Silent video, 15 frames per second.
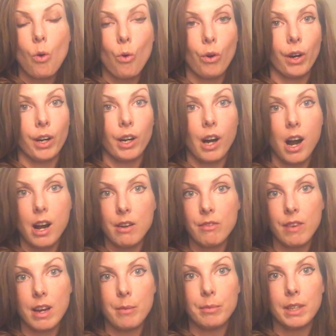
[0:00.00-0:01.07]
or our
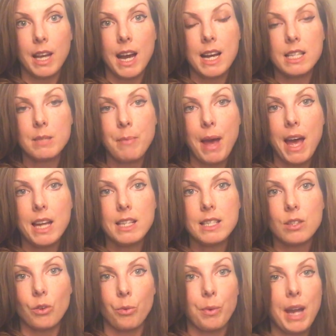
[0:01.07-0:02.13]
family has
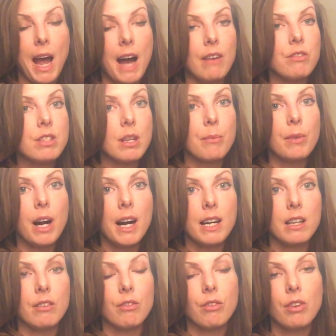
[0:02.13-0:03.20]
pets, or we have some
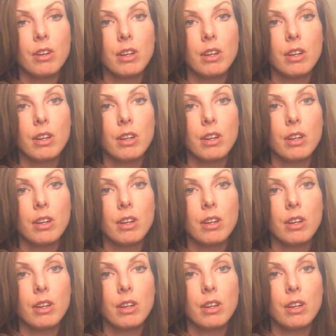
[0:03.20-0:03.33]
kind of